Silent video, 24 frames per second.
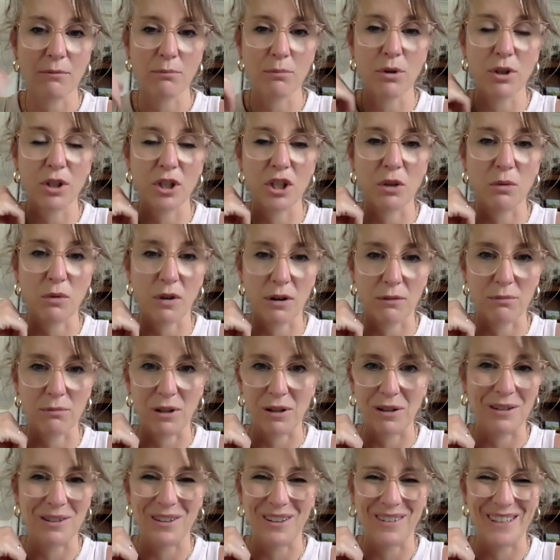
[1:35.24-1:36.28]
putting you on
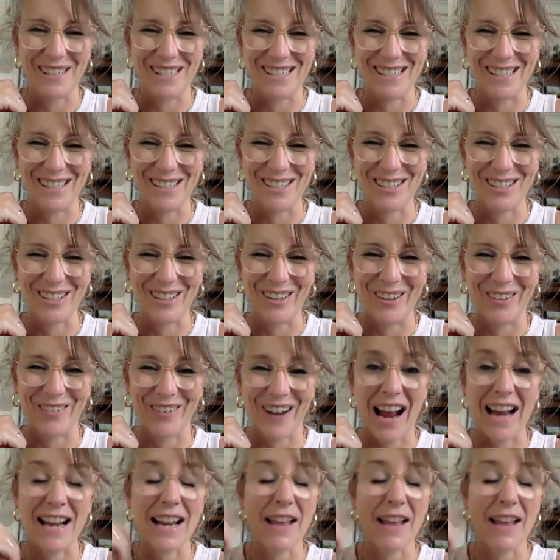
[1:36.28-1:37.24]
mute, not listening to you, right?